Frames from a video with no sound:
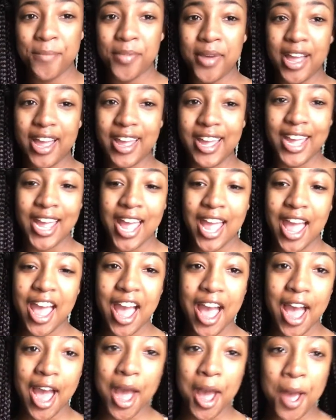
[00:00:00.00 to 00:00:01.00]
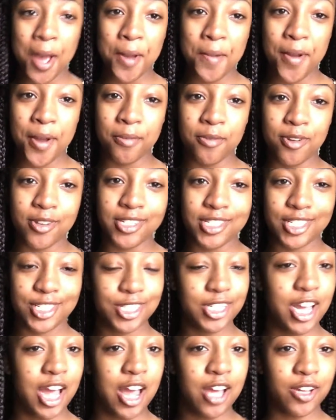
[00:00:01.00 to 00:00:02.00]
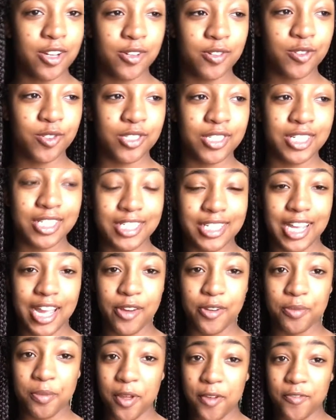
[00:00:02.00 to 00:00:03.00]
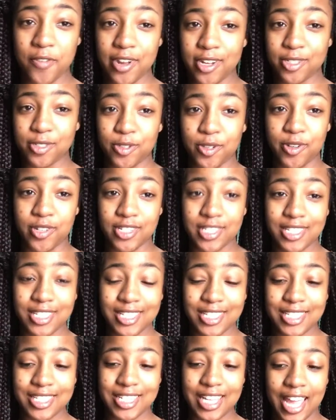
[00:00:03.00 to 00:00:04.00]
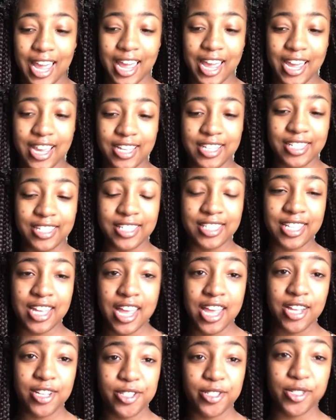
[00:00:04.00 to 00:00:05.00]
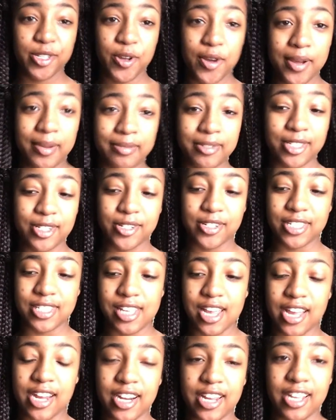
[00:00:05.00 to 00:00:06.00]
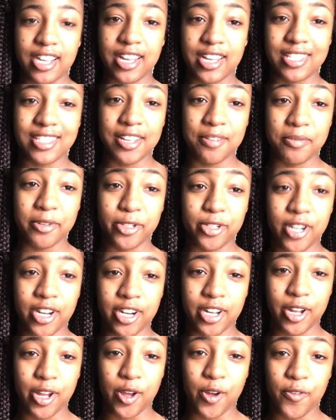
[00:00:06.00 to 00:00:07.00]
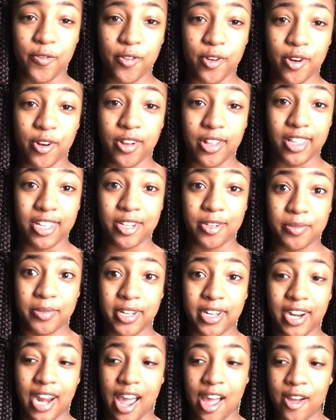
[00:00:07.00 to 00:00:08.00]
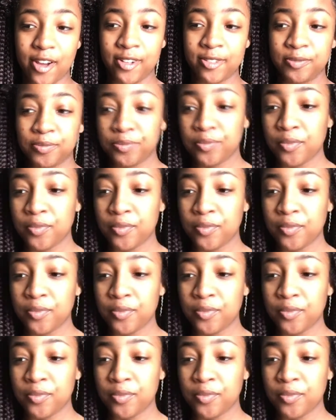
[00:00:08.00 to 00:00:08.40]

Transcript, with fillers: But I'm going to Chicago today with my friends. We're going to the Taste. So I'm so excited because I've been trying to go for a little bit now.